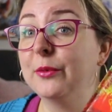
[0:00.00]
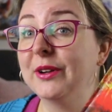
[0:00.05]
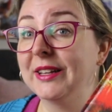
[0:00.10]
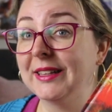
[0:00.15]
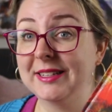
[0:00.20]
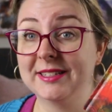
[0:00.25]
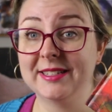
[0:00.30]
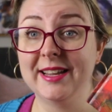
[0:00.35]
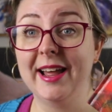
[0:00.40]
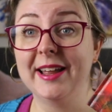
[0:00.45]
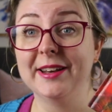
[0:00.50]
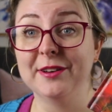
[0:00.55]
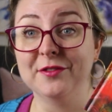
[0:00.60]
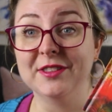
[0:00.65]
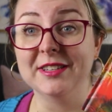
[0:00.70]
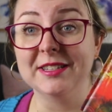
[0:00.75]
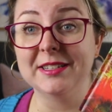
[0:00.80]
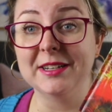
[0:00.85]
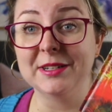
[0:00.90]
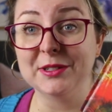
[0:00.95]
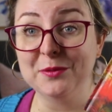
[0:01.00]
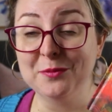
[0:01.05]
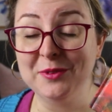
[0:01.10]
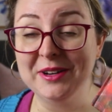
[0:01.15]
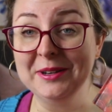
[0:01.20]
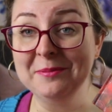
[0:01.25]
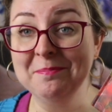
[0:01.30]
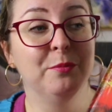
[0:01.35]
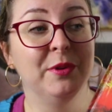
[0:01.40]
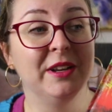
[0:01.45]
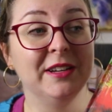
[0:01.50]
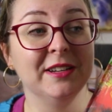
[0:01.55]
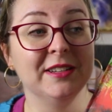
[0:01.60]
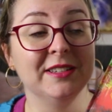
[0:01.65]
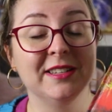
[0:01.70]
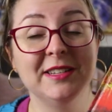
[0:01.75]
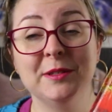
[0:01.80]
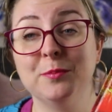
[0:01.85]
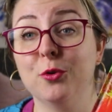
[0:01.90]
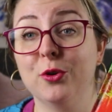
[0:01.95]
really sad if this doesn't win because
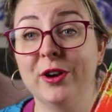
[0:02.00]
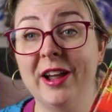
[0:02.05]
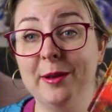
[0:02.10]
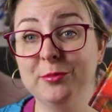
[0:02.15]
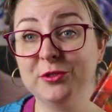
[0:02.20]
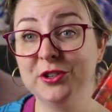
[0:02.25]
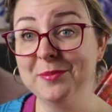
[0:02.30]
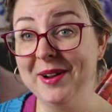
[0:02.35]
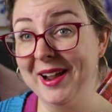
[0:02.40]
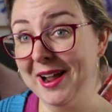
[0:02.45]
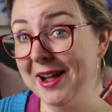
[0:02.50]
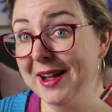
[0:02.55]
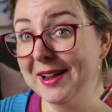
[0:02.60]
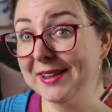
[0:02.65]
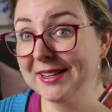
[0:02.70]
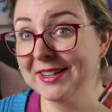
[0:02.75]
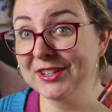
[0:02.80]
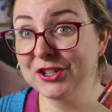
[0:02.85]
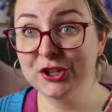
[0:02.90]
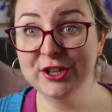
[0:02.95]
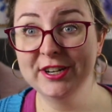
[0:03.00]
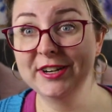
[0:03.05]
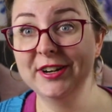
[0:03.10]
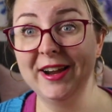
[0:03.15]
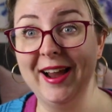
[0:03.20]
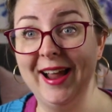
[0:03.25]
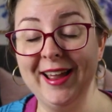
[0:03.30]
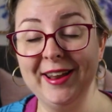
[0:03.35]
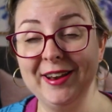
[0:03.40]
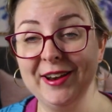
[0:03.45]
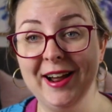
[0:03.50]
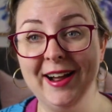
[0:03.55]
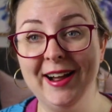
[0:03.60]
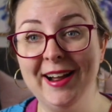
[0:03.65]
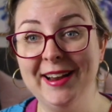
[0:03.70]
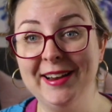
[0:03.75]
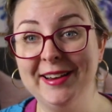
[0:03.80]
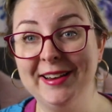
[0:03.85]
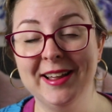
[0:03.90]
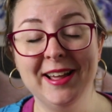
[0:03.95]
this book captured my heart last year and
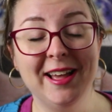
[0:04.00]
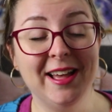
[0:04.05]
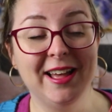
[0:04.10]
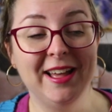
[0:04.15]
I